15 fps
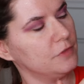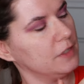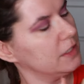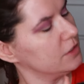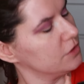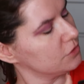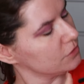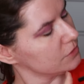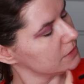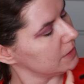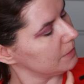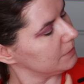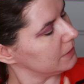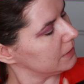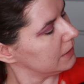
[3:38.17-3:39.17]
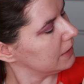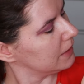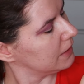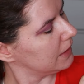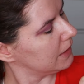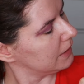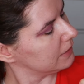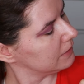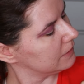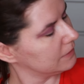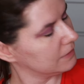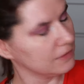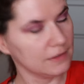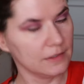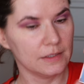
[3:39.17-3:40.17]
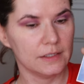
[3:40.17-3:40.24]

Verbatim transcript: finish or something like that,